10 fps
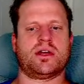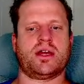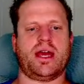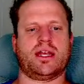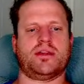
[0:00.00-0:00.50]

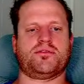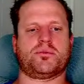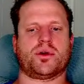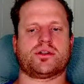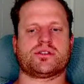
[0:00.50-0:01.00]
and if the
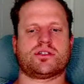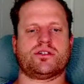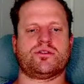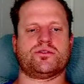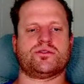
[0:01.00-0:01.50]
person
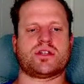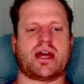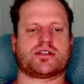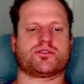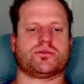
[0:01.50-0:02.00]
whose
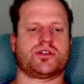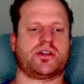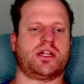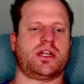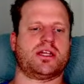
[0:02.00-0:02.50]
actual turn it
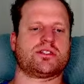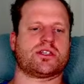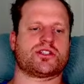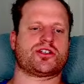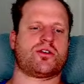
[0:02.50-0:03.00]
is doesn't
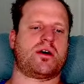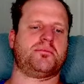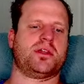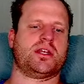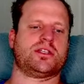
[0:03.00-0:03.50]
show up,
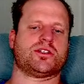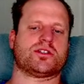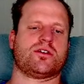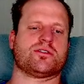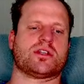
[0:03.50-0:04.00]
then it just
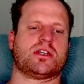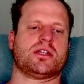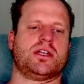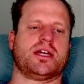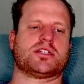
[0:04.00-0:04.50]
goes on to the
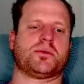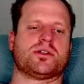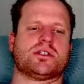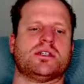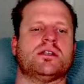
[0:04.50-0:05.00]
next
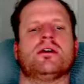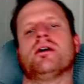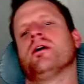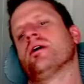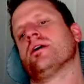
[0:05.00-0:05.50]
person.
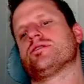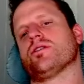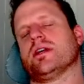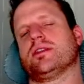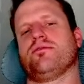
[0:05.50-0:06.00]
So
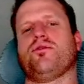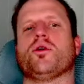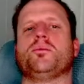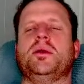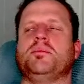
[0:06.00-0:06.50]
like the 4
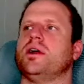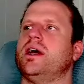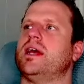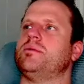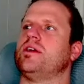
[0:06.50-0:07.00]
people ahead
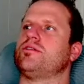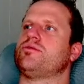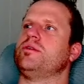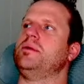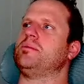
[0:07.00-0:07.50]
of me or 3
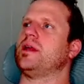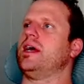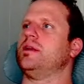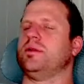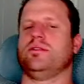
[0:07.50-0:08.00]
people ahead
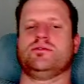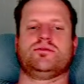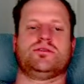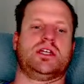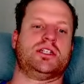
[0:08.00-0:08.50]
of me
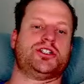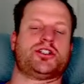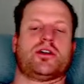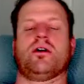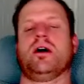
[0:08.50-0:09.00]
didn't
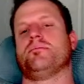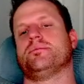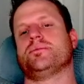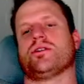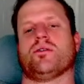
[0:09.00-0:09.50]
show up,
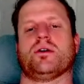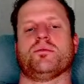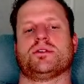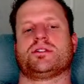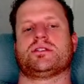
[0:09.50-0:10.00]
so it
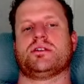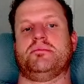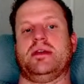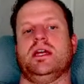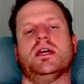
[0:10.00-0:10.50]
was to
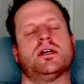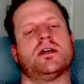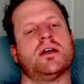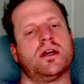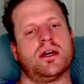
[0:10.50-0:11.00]
me,
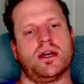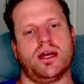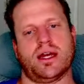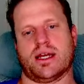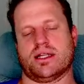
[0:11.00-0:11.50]
and
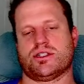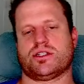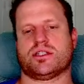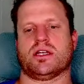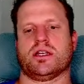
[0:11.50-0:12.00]
I just
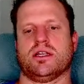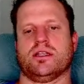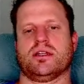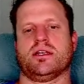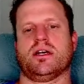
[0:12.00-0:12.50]
didn't.
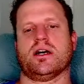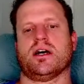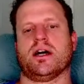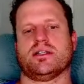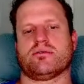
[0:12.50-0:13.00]
I
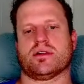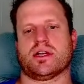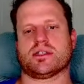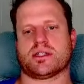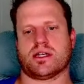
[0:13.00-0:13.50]
didn't realize
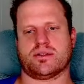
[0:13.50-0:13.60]
that.